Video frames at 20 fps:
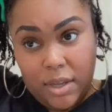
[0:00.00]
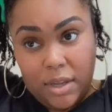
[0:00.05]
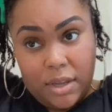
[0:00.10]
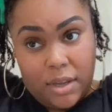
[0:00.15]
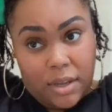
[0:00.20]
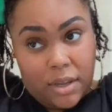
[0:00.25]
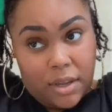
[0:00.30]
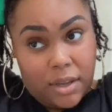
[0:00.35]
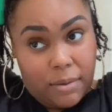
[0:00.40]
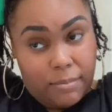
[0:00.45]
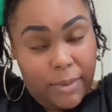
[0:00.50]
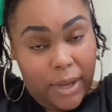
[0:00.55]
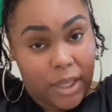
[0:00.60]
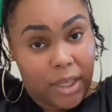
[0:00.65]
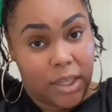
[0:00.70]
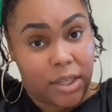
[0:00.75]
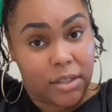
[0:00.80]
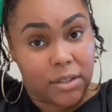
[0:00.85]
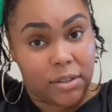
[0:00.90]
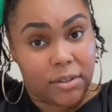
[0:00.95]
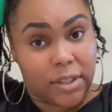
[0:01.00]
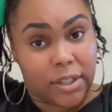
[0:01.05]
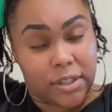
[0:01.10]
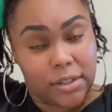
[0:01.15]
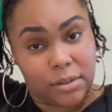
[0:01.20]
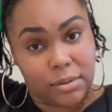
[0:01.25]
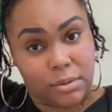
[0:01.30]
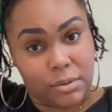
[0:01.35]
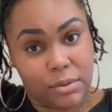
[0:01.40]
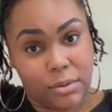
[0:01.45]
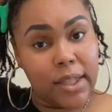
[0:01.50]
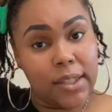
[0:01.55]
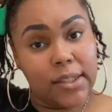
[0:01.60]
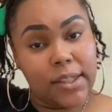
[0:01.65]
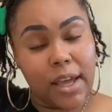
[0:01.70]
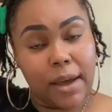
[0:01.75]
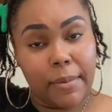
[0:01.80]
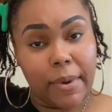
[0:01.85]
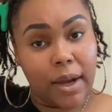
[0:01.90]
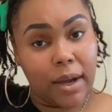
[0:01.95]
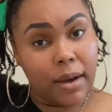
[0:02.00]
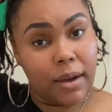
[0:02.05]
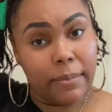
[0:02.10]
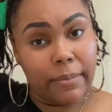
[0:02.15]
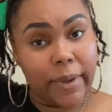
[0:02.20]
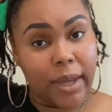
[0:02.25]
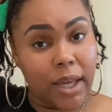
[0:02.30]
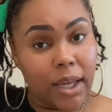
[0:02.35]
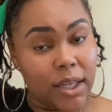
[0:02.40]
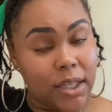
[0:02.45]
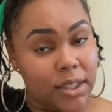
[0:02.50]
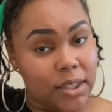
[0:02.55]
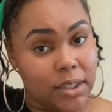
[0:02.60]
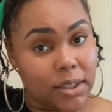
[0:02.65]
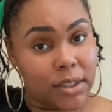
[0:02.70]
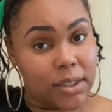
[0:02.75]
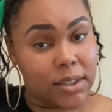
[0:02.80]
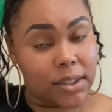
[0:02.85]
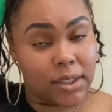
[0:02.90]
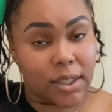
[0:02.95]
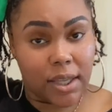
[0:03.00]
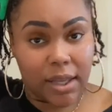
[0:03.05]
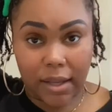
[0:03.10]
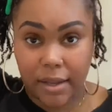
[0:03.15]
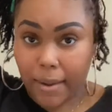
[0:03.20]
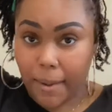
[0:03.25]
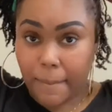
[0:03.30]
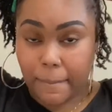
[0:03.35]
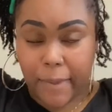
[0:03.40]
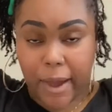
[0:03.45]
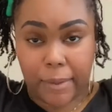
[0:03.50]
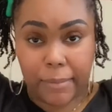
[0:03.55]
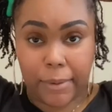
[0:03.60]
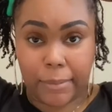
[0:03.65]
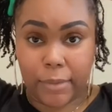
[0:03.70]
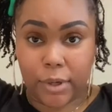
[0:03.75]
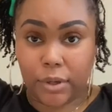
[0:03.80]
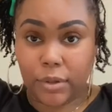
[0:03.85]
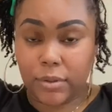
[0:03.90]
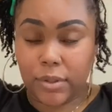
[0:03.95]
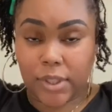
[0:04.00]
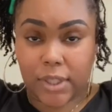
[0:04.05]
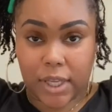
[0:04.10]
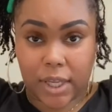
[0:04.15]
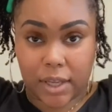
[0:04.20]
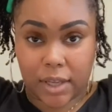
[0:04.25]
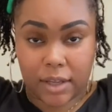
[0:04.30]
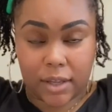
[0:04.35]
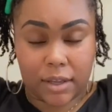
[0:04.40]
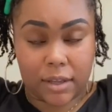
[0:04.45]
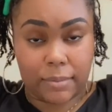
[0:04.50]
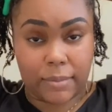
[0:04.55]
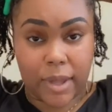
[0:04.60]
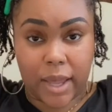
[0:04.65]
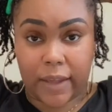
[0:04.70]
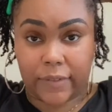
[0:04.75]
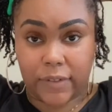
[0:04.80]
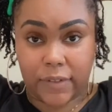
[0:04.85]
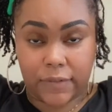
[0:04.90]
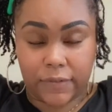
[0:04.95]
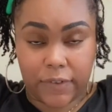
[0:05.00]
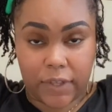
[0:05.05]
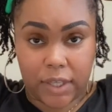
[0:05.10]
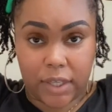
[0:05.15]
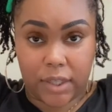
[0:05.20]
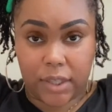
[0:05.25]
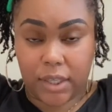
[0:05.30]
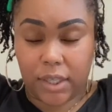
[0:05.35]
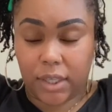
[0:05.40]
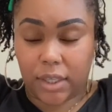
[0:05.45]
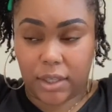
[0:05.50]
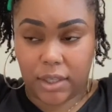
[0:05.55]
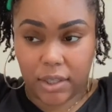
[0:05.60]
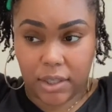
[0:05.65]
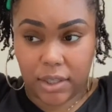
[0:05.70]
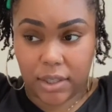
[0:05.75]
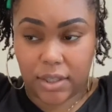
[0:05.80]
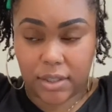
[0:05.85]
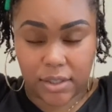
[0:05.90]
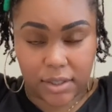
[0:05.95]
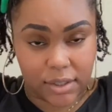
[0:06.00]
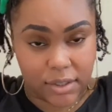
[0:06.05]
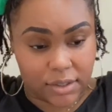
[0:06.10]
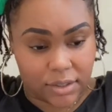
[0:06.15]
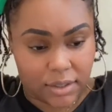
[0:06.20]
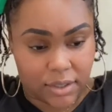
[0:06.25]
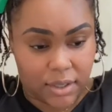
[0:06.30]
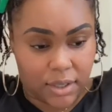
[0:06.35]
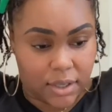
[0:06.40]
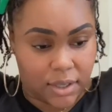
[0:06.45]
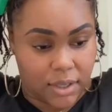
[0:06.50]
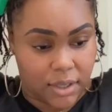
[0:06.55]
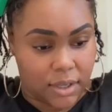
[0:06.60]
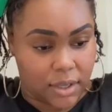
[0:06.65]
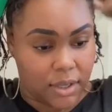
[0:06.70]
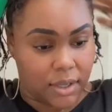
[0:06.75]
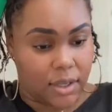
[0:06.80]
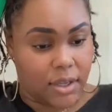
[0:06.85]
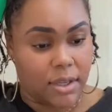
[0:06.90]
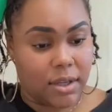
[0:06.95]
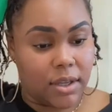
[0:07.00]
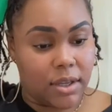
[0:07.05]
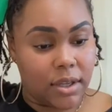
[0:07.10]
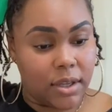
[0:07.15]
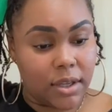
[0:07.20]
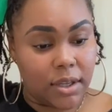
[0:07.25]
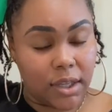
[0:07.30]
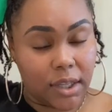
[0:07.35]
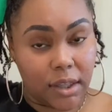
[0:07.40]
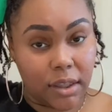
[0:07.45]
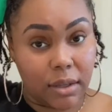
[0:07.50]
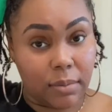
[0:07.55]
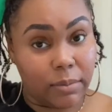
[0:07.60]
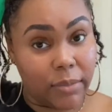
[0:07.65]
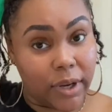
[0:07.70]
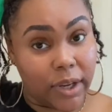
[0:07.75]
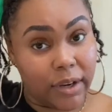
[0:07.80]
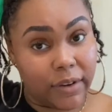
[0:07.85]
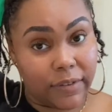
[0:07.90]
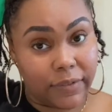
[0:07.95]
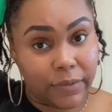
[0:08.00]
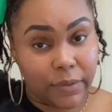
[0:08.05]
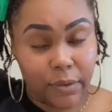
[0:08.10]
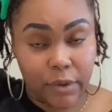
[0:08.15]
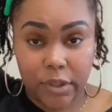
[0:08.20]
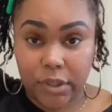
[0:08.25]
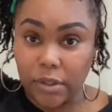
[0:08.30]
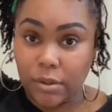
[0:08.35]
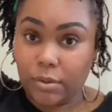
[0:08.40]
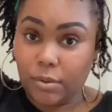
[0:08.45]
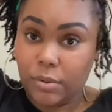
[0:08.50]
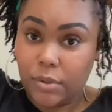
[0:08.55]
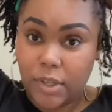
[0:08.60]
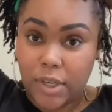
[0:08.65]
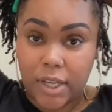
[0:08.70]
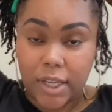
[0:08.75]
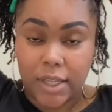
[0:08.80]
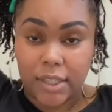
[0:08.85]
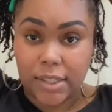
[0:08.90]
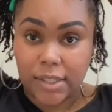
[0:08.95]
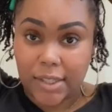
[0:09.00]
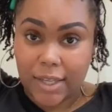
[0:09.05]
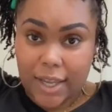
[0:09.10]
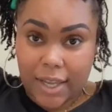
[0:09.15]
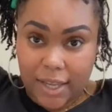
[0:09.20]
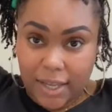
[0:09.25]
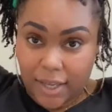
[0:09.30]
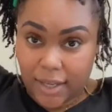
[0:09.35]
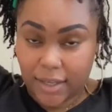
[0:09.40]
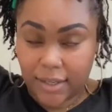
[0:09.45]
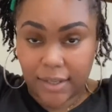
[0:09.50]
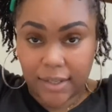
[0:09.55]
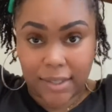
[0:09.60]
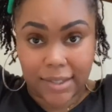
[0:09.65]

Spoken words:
My kids are at school. By the time I come back, it's mommy mode time. I have to feed the kids, get them ready for school the next day, and then it's